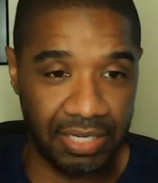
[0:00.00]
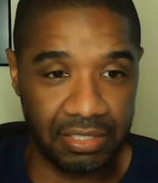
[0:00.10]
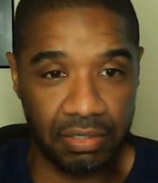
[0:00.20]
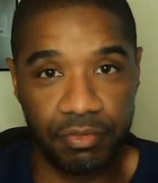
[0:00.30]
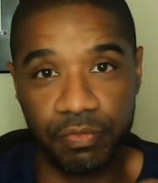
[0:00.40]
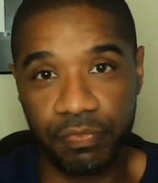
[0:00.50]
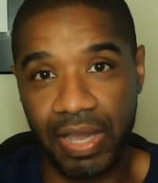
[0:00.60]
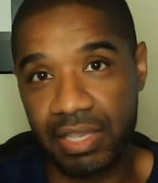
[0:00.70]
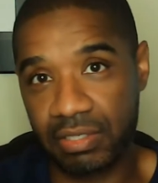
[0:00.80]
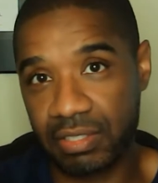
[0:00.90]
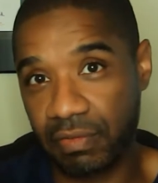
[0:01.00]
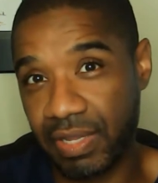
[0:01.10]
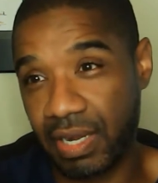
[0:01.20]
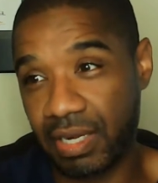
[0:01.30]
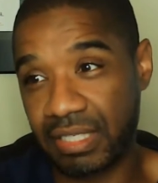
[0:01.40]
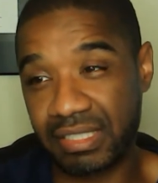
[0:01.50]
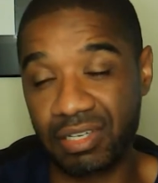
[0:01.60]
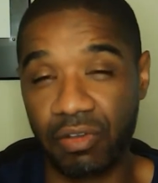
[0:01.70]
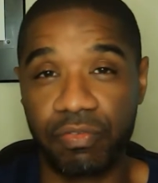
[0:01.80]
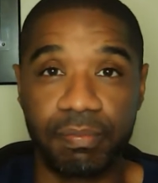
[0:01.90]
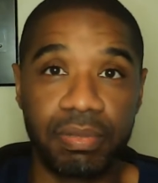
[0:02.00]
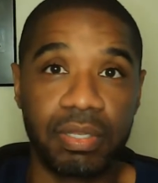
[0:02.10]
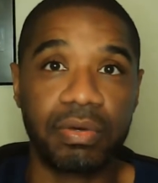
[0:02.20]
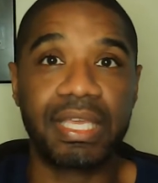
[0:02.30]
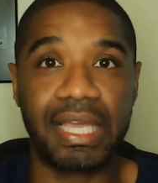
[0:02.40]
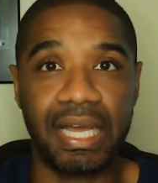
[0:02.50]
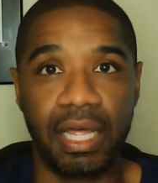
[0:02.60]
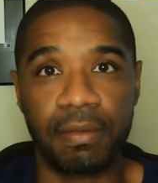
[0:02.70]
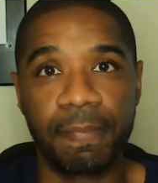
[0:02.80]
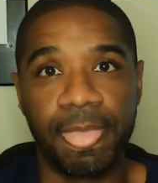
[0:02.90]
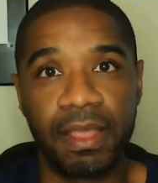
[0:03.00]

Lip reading: So if you find yourself down in the self-employed column,